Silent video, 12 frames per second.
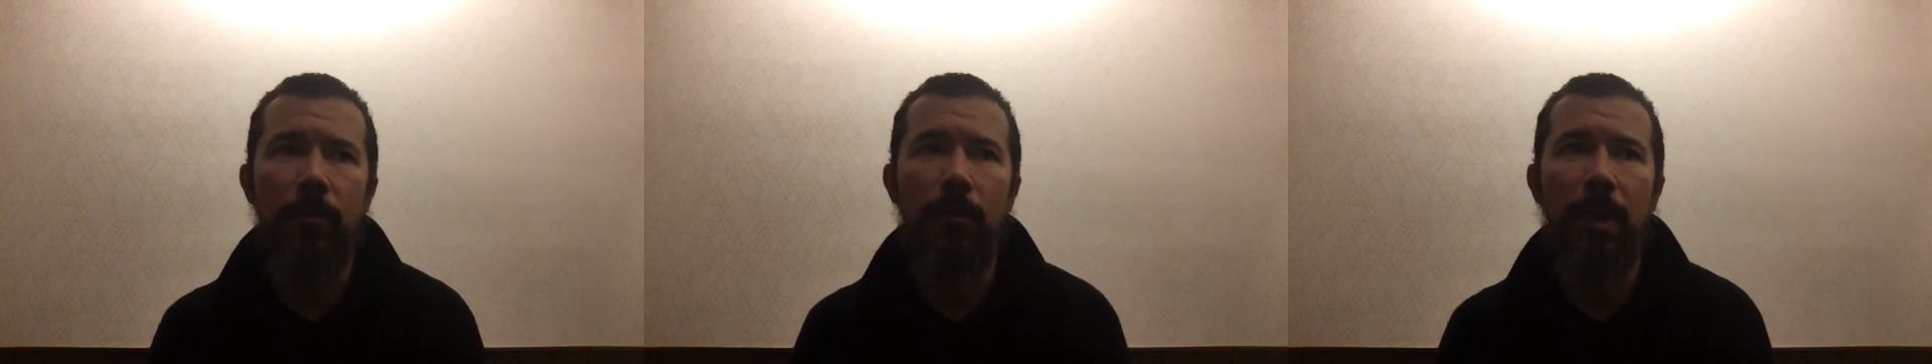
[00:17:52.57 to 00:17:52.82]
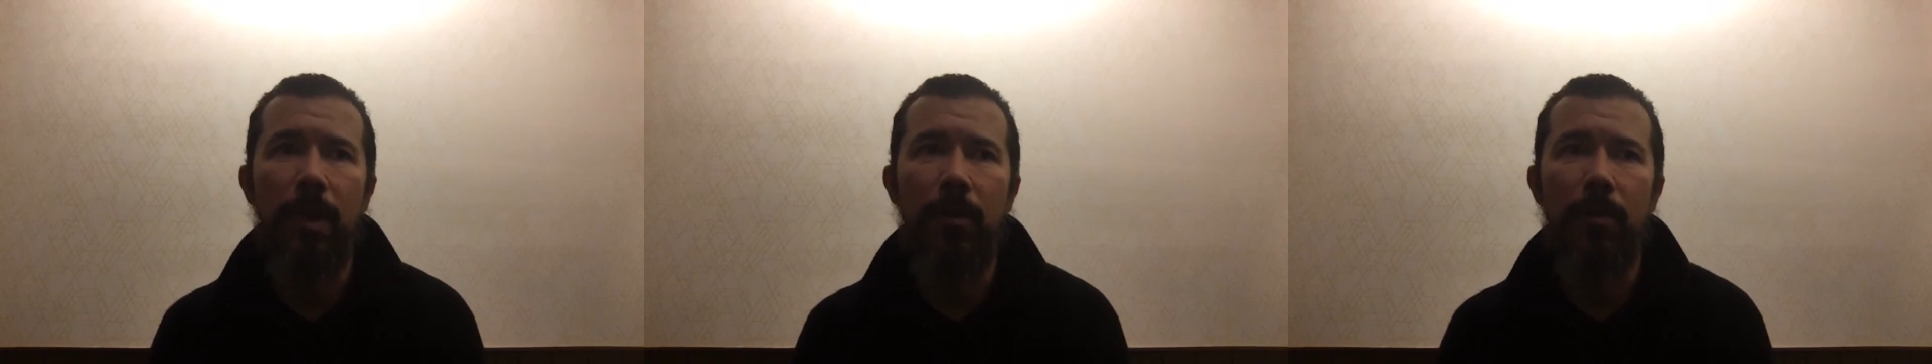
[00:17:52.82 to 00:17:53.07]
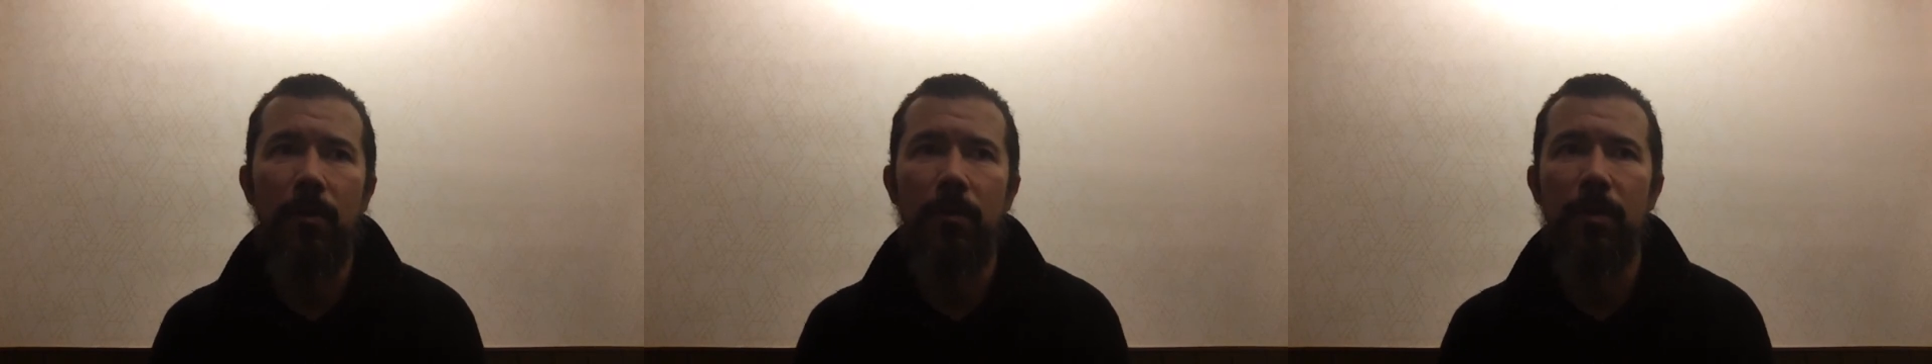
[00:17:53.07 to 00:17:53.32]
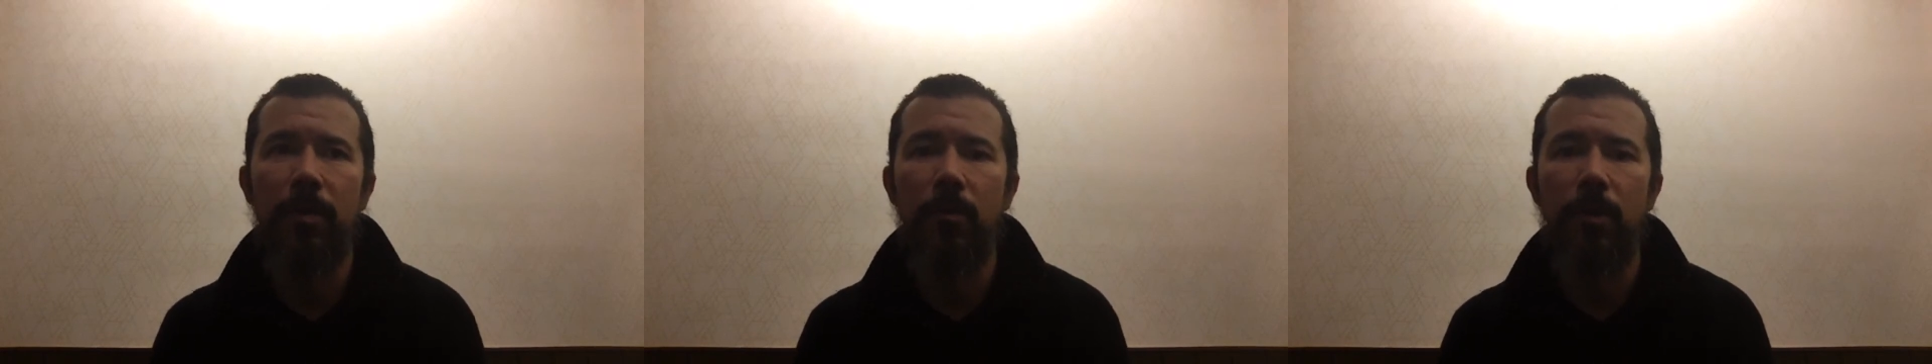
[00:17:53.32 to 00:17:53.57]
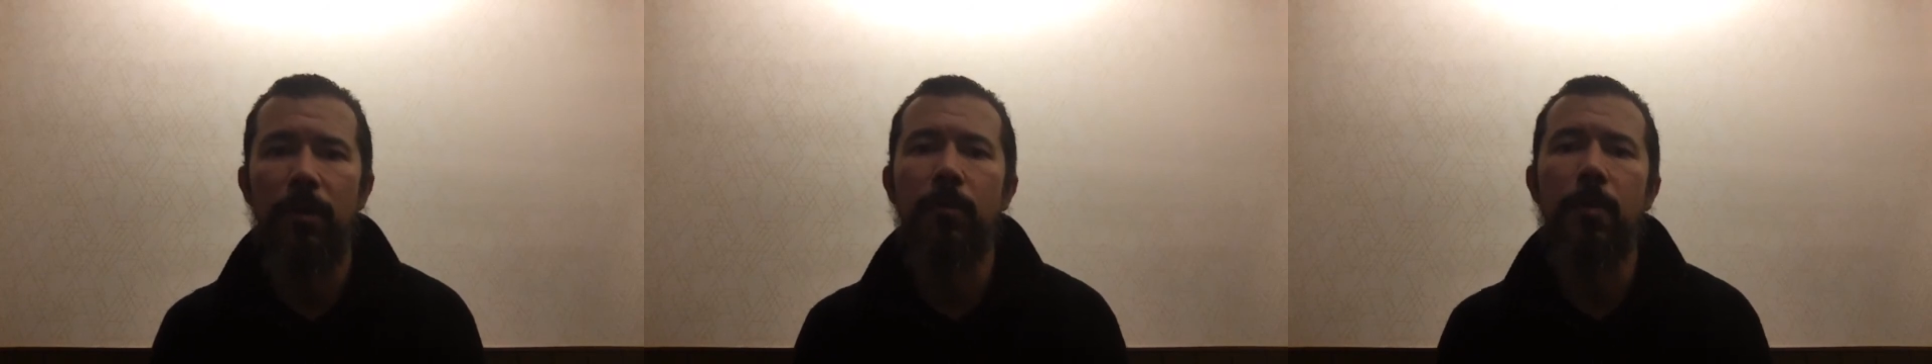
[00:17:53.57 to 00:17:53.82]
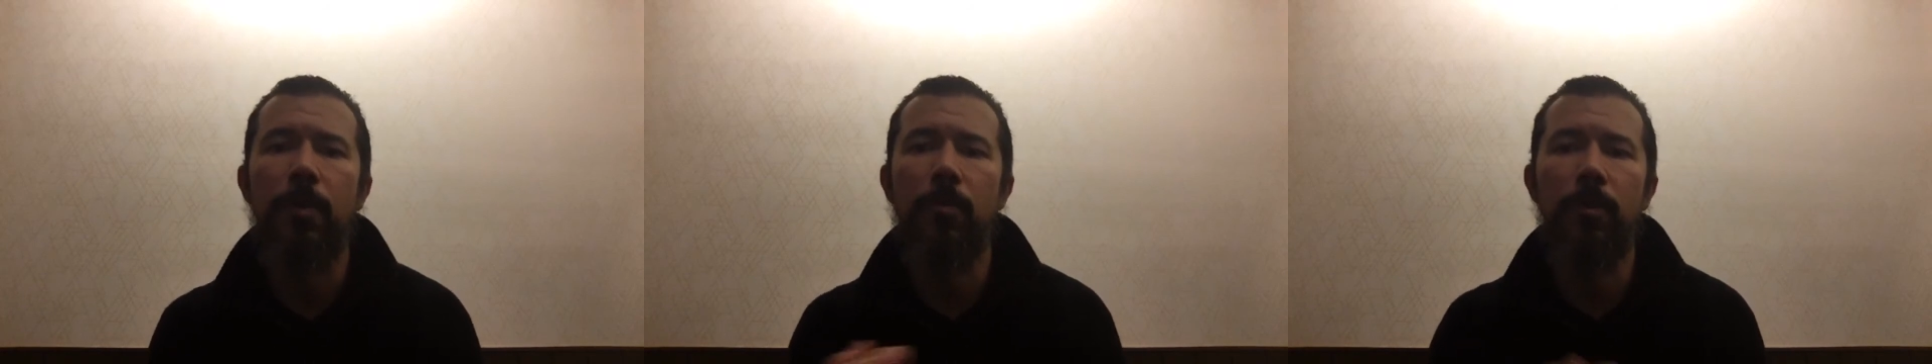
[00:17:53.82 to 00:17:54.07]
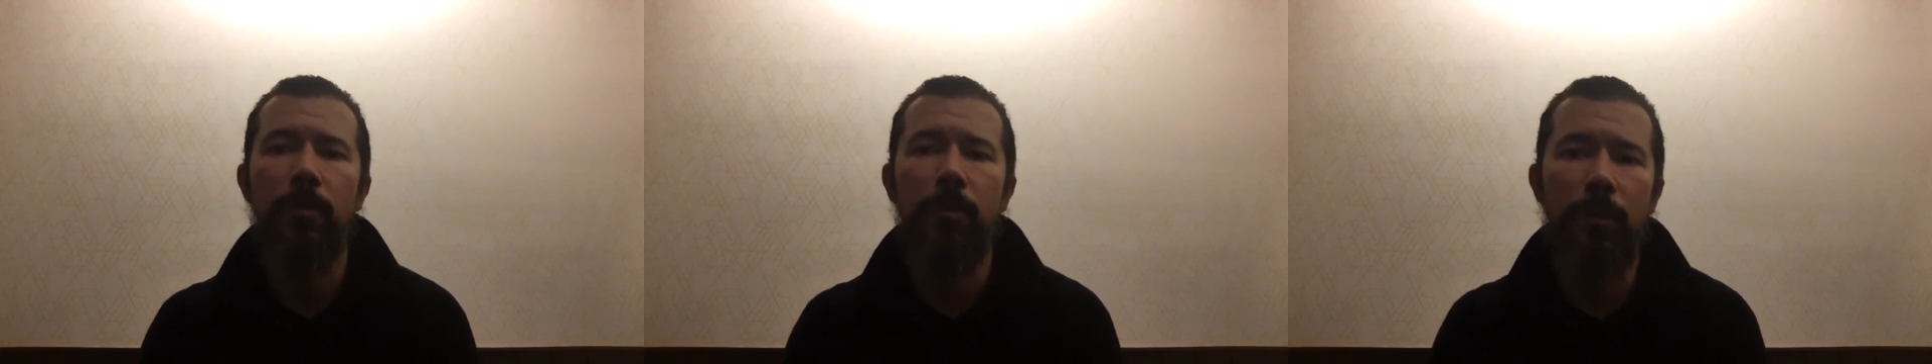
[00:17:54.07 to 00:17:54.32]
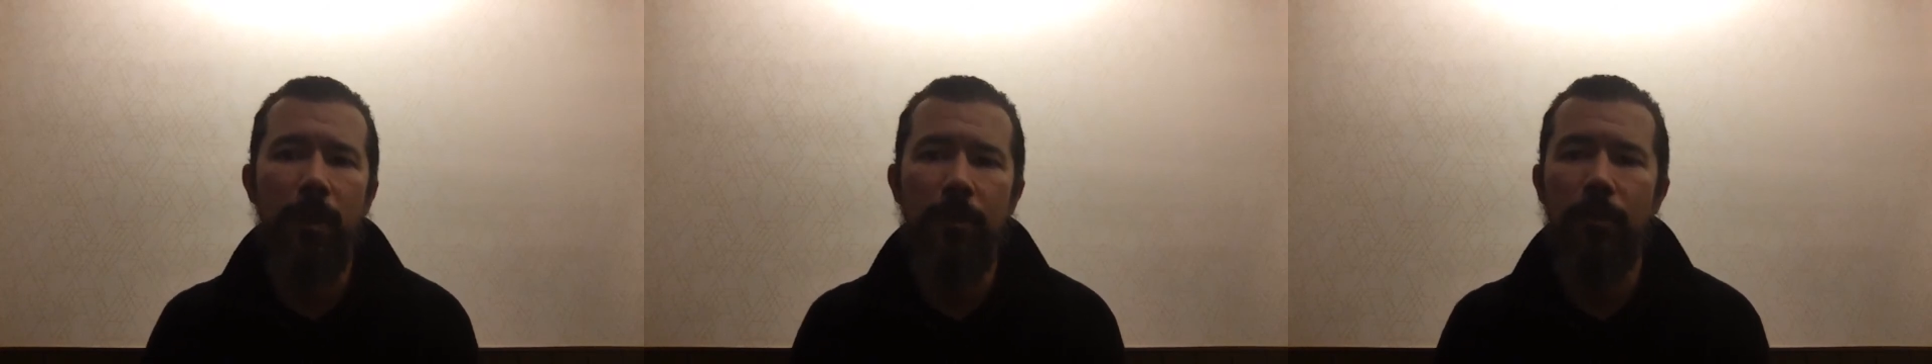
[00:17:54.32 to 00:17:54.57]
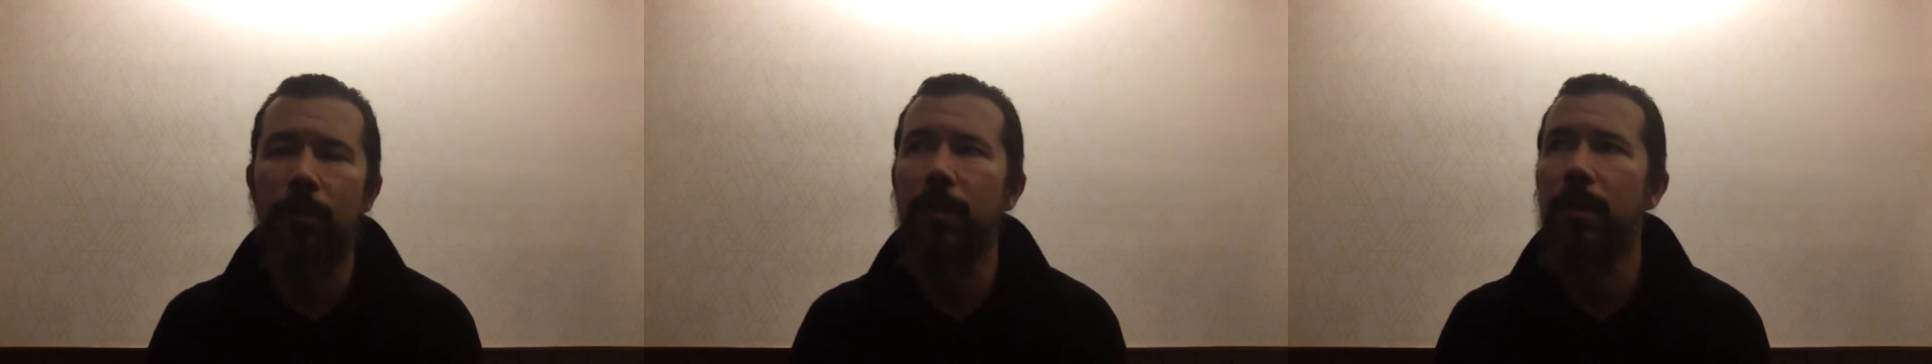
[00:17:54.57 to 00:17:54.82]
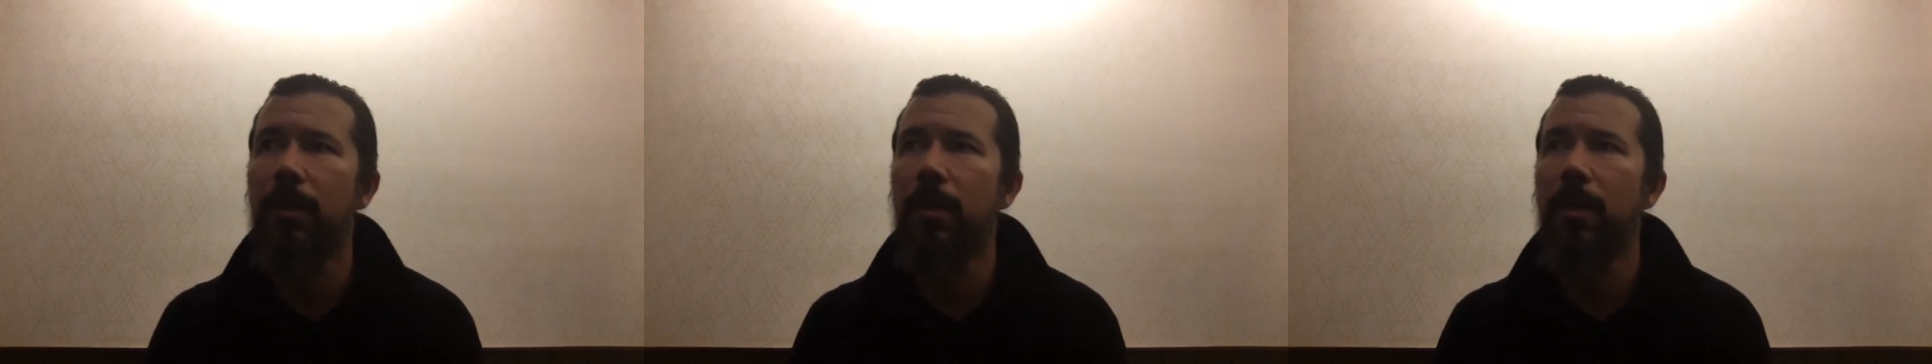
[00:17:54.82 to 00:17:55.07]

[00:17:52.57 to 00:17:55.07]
So now, we at least make sure it's tested.